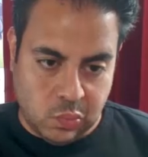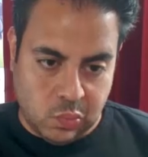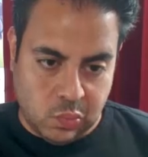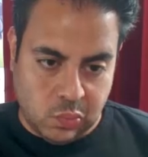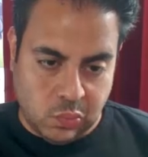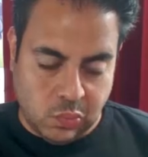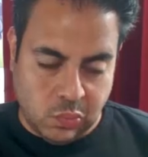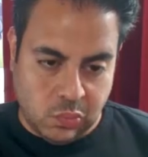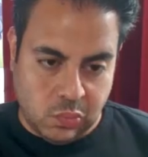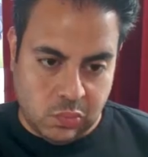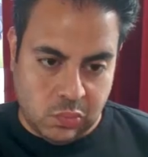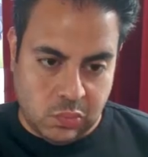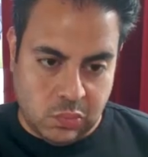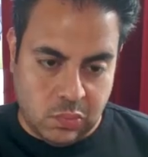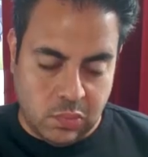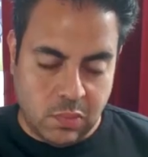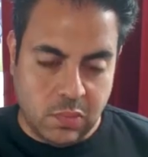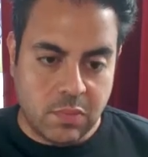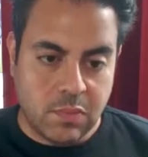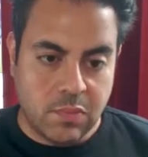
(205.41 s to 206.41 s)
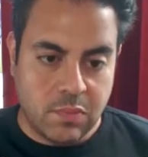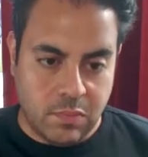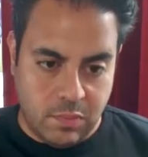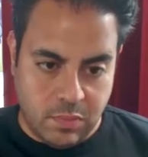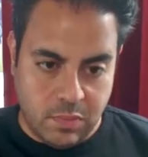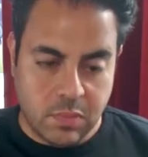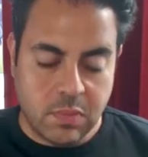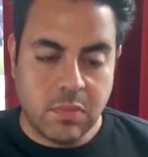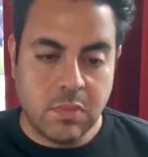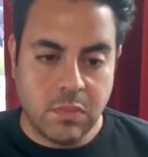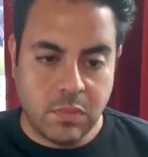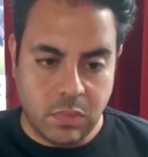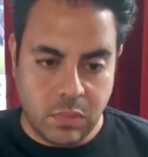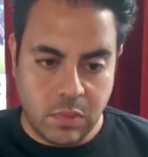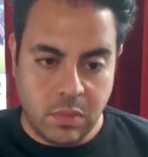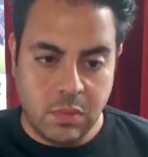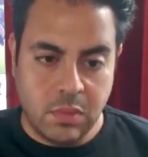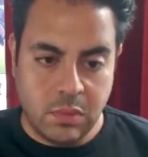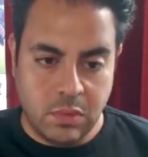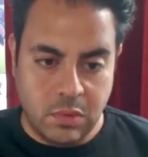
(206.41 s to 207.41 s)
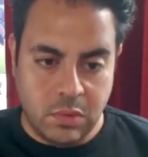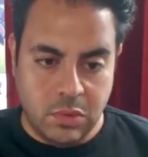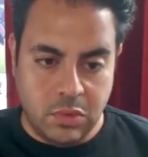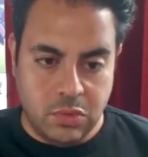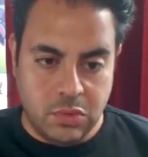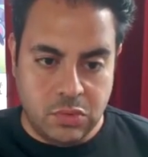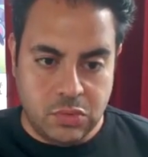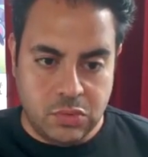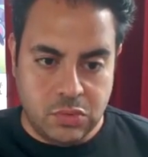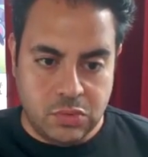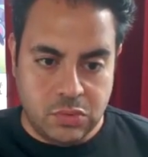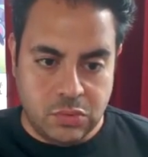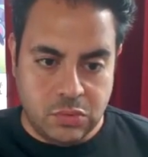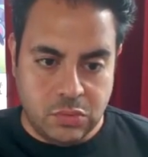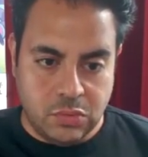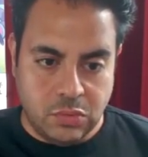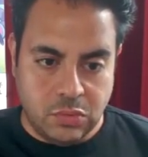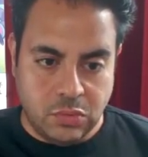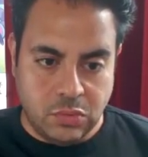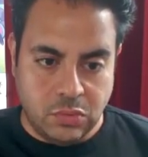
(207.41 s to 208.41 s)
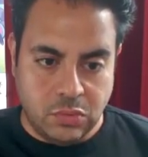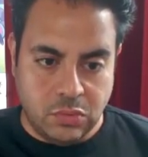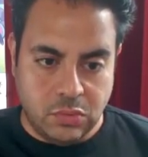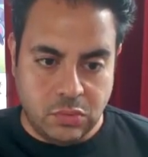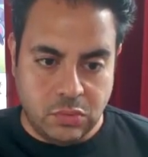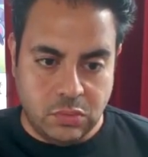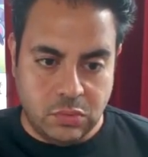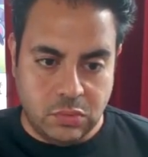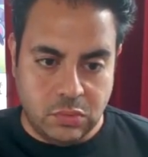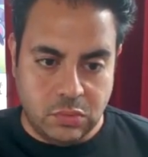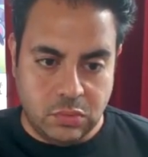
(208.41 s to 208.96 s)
[no speech]